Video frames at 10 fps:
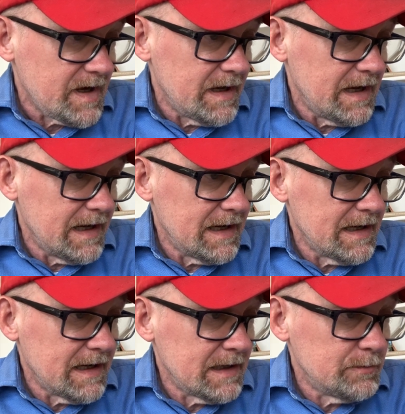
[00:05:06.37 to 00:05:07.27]

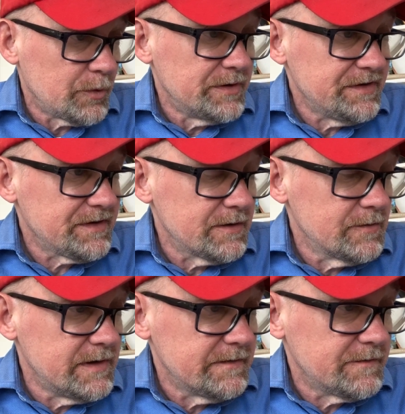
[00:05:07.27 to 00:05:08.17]
And Princess
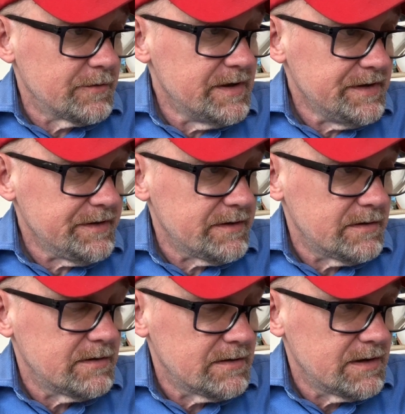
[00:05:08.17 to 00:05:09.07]
Irene of Greece.
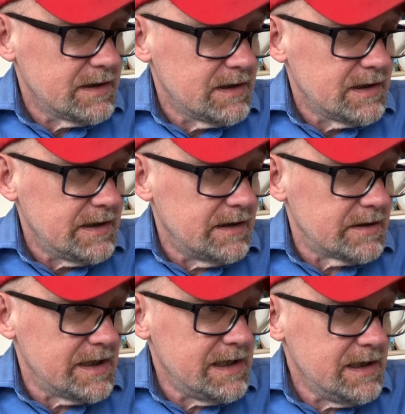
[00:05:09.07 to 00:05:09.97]

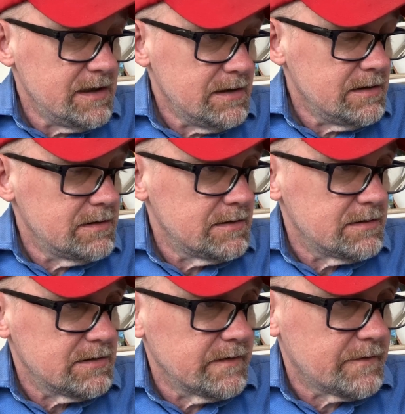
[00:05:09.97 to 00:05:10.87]
Irene,
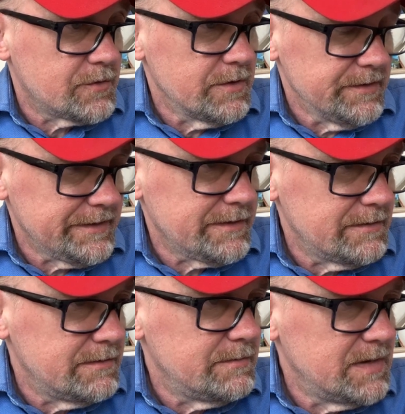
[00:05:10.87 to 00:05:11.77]
of course,
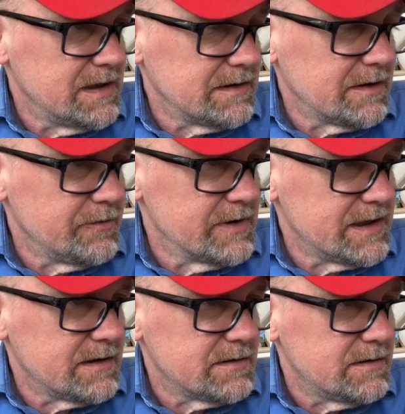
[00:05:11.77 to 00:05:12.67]
being the
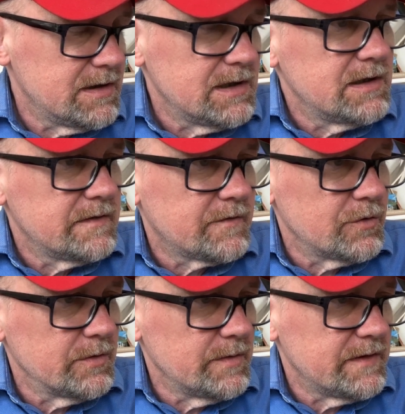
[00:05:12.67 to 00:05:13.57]
Greek
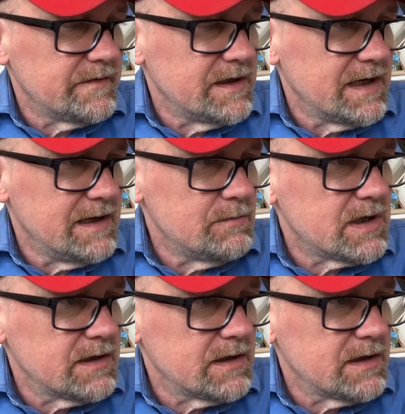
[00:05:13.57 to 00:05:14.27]
form of the name, but